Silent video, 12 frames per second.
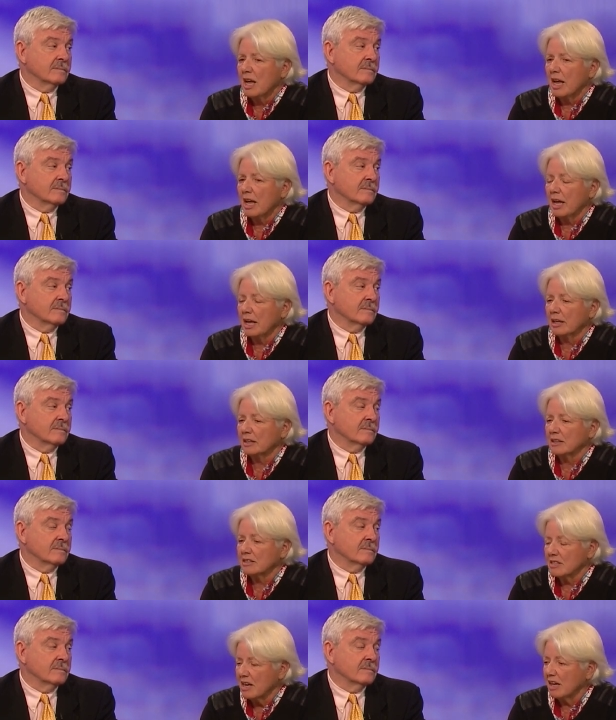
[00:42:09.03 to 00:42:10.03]
Speaker 1: And
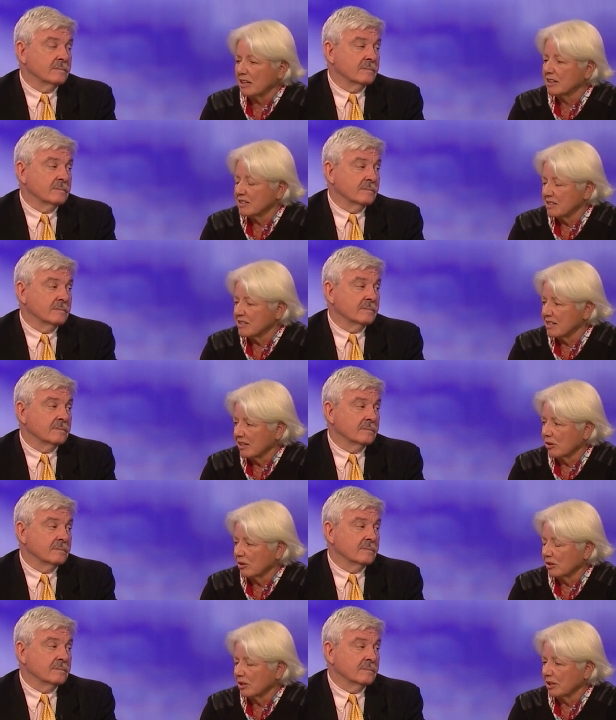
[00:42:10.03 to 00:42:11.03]
it's not
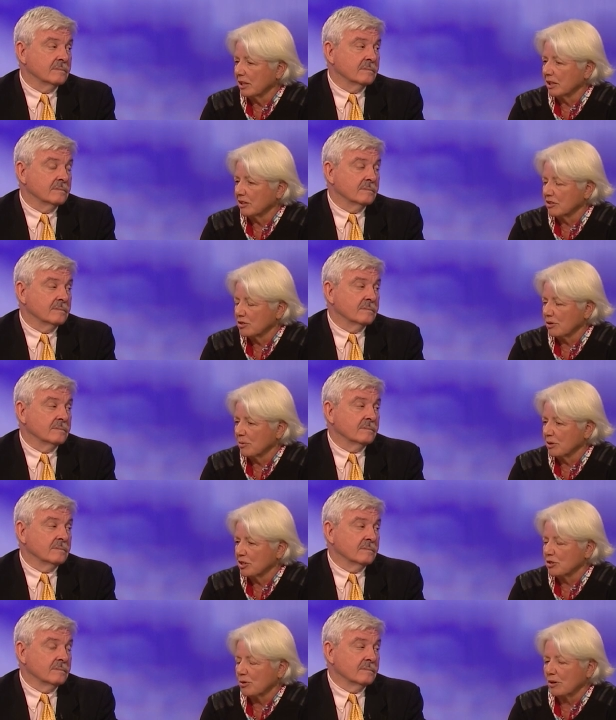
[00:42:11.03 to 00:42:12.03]
necessarily a
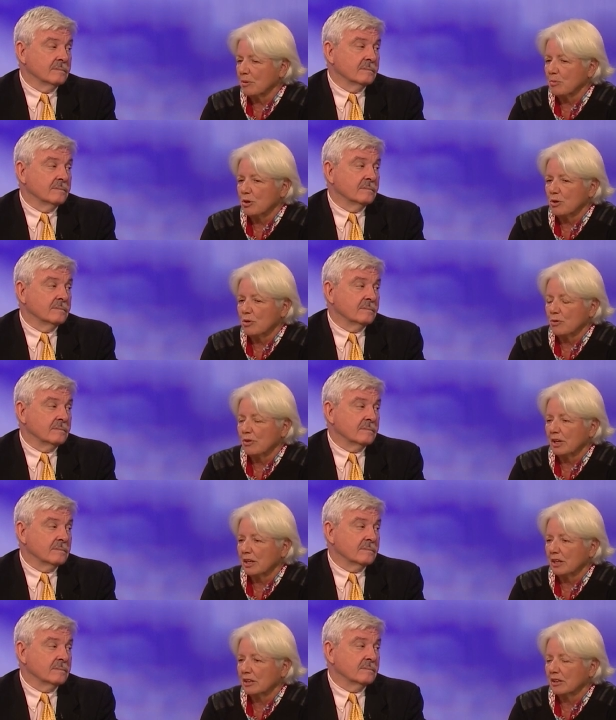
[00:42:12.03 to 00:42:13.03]
discriminatory move.
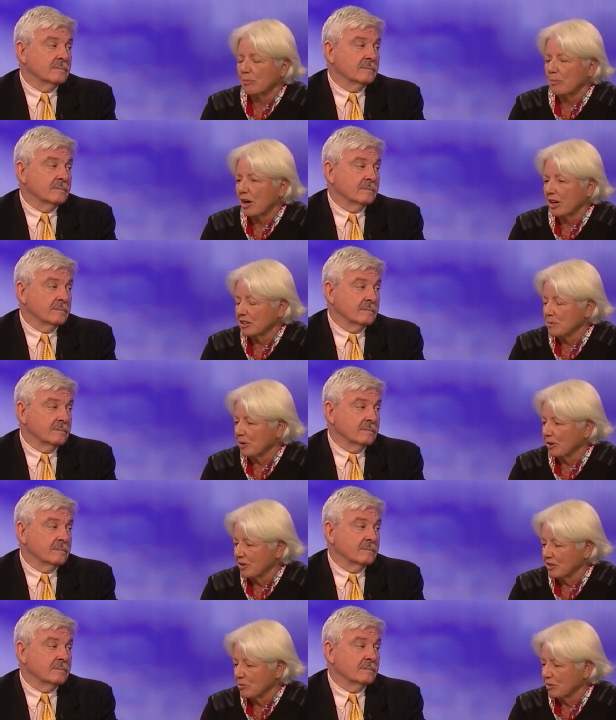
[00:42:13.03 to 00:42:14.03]
And my
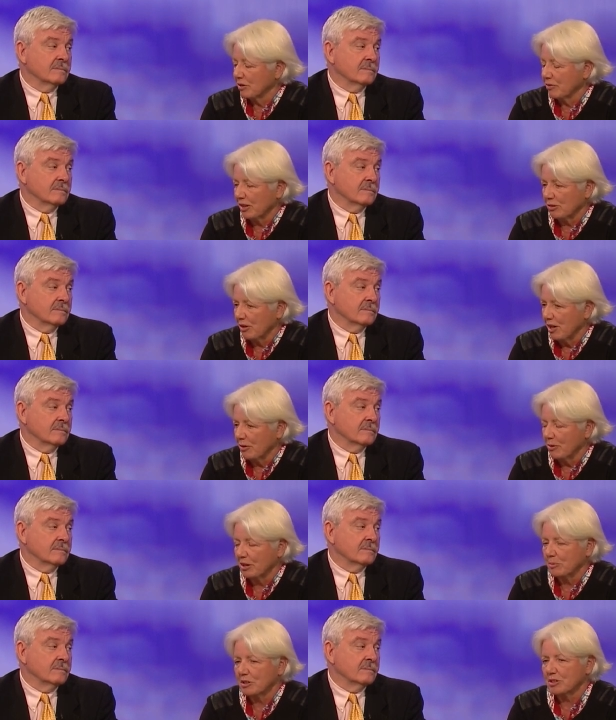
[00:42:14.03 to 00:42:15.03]
experience with the Federal
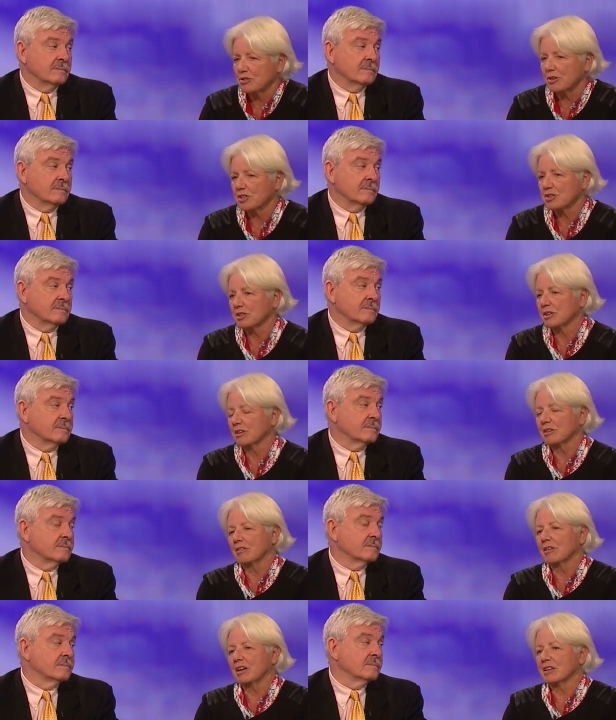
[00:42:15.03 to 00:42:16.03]
Highway Administration
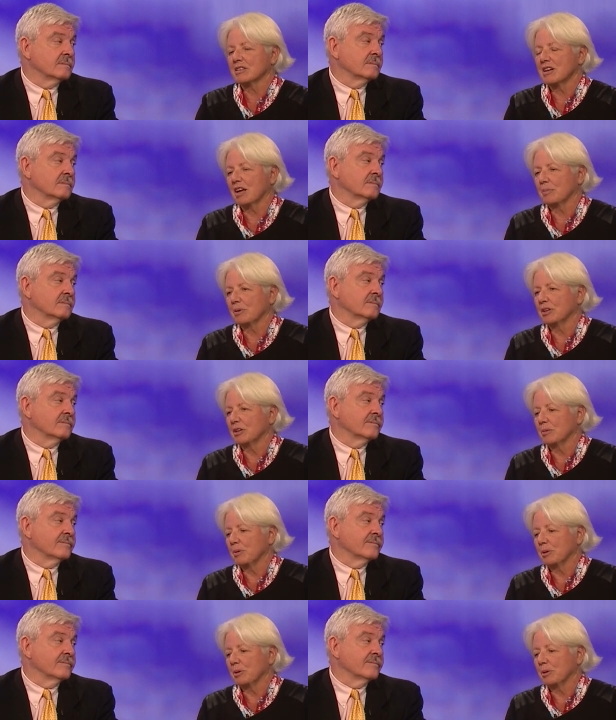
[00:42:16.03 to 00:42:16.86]
has not been that